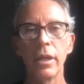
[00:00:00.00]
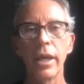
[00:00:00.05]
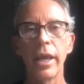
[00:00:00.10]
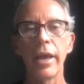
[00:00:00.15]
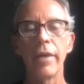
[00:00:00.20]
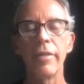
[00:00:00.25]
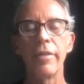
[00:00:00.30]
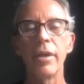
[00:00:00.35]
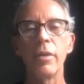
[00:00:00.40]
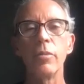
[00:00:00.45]

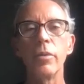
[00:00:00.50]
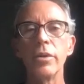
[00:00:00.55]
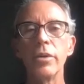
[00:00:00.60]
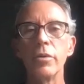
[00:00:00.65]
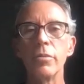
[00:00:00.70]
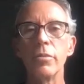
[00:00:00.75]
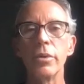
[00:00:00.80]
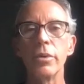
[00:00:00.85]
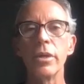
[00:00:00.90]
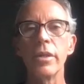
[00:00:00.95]
And then when you
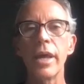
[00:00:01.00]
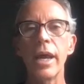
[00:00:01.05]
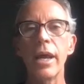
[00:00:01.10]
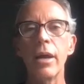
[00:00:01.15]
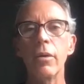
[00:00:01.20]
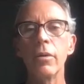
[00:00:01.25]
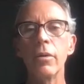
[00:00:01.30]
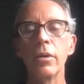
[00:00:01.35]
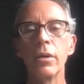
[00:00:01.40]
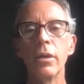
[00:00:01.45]
breathe
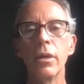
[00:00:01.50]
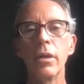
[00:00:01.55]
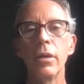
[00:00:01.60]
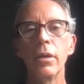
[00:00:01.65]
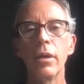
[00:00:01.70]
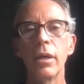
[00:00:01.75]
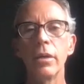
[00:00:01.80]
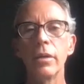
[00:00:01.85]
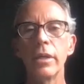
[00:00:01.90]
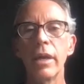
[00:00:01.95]
out,
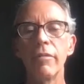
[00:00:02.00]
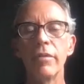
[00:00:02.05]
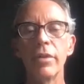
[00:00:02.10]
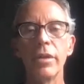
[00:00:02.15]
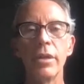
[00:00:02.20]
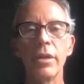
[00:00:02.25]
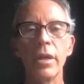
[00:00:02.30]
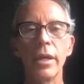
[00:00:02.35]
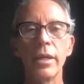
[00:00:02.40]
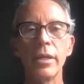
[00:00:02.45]
have a
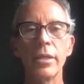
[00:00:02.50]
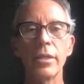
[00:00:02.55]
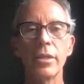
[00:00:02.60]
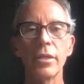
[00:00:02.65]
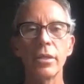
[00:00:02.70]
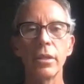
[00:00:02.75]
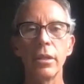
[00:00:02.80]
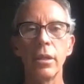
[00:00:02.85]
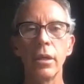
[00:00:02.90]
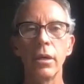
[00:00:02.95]
nice,
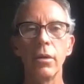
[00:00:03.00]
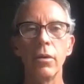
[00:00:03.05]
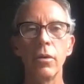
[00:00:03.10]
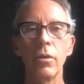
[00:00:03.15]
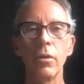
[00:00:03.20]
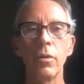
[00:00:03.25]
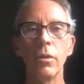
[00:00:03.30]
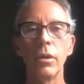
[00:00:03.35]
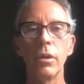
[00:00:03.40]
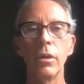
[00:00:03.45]

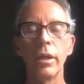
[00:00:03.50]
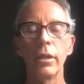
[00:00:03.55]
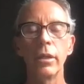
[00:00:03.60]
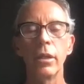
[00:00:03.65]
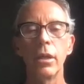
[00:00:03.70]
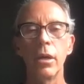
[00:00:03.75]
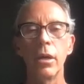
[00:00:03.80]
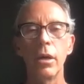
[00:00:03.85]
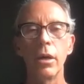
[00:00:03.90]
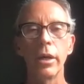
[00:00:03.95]
slow,
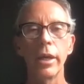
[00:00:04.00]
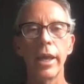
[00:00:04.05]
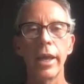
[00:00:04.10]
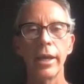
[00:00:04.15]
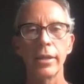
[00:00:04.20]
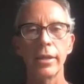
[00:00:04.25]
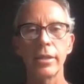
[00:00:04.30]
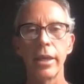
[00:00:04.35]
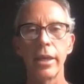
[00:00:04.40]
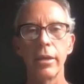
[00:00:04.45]
long
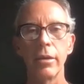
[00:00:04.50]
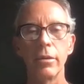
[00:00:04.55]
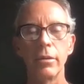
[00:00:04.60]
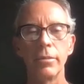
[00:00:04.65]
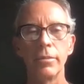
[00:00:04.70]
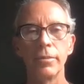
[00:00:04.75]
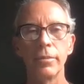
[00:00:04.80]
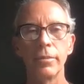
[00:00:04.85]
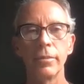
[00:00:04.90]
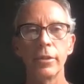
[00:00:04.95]
exhale.
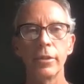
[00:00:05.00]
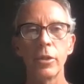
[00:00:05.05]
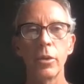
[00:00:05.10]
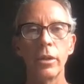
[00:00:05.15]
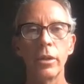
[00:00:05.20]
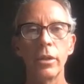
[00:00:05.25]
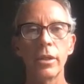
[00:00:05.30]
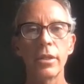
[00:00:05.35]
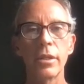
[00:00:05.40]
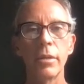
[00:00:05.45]
So it
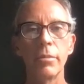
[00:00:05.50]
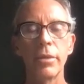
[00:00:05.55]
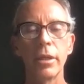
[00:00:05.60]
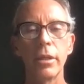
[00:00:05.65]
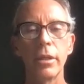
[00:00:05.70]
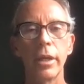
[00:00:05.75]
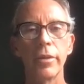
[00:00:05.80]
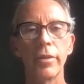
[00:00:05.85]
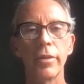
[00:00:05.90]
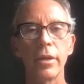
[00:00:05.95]
looks something
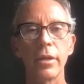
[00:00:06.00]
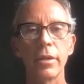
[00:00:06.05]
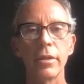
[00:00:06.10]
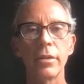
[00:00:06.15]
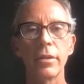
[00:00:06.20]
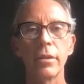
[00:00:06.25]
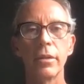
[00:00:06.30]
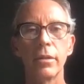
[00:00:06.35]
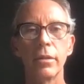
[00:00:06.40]
like this.